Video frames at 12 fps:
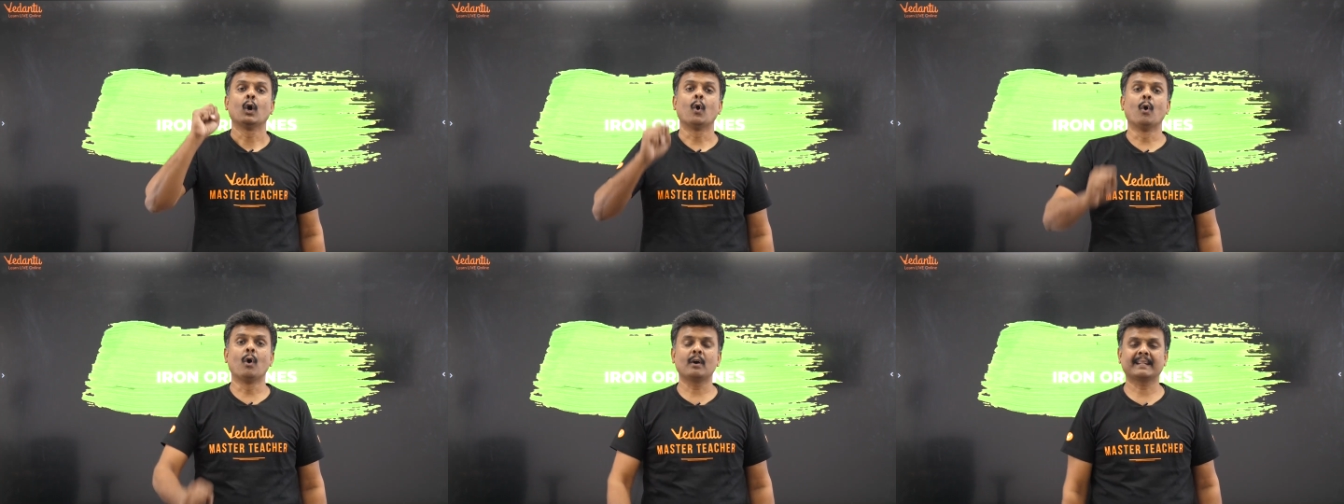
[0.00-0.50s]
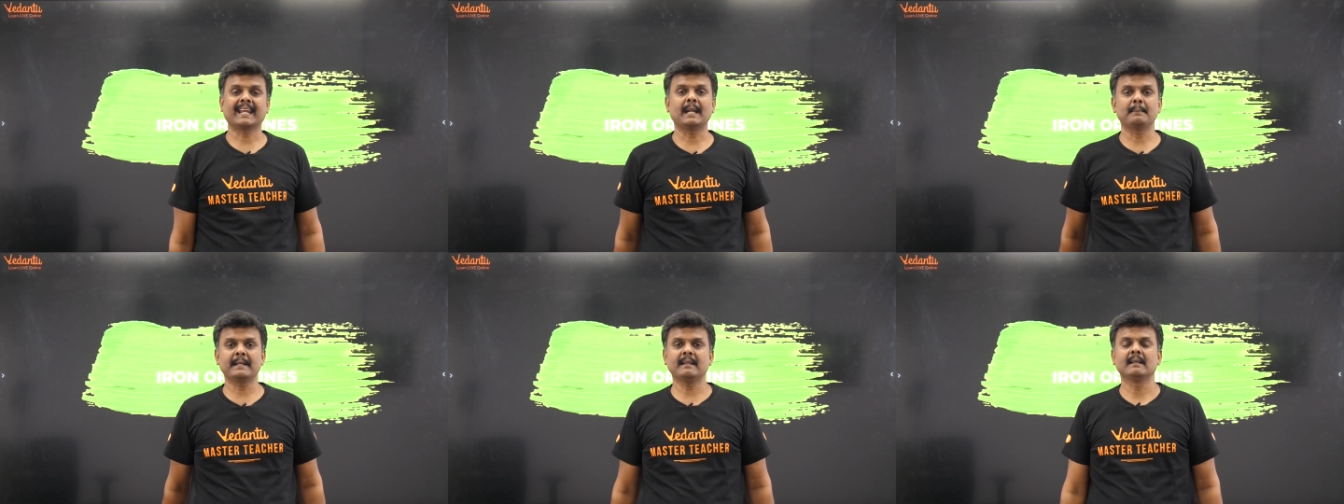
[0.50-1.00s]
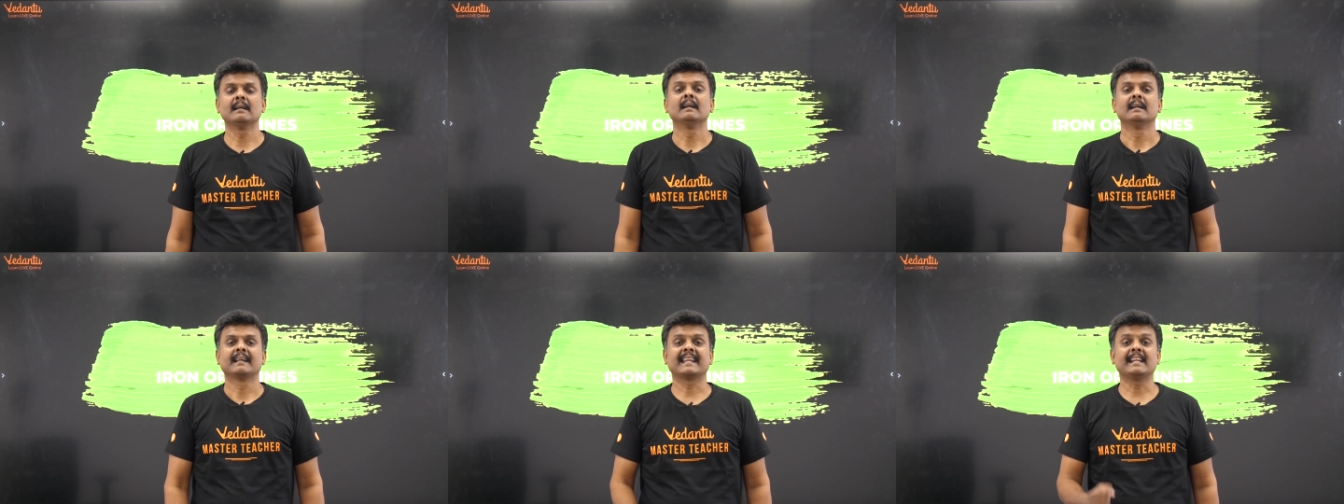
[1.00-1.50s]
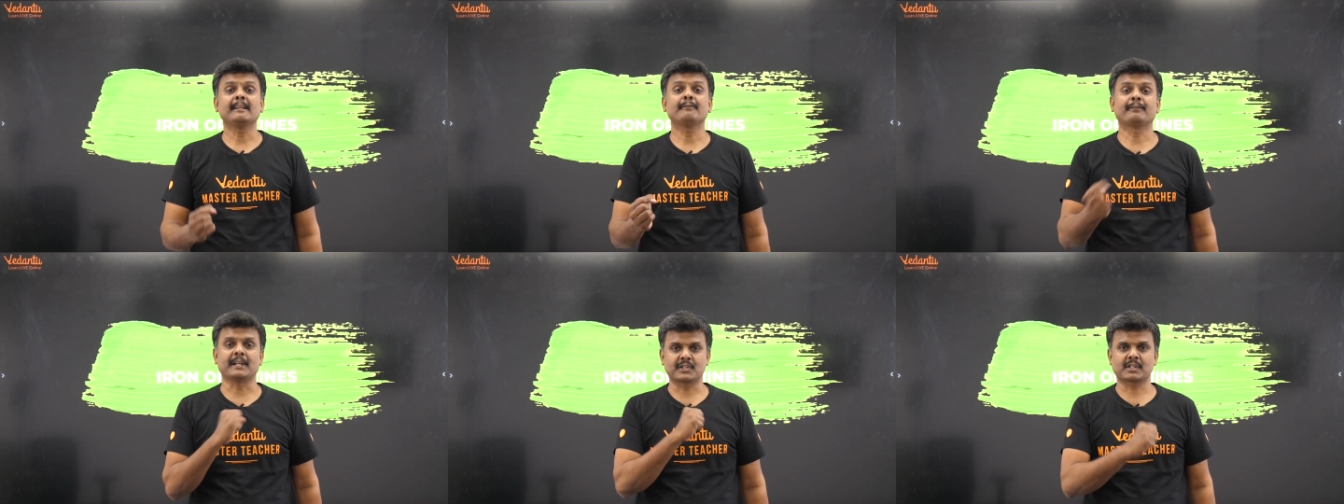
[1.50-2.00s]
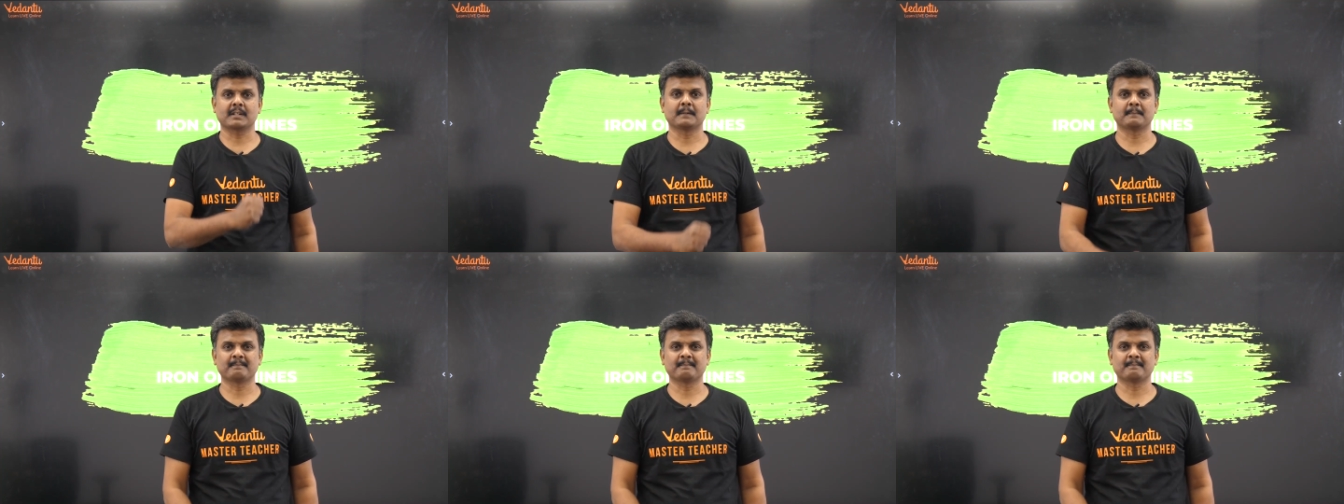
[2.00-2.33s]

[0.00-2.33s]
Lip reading: ore can be really fetched.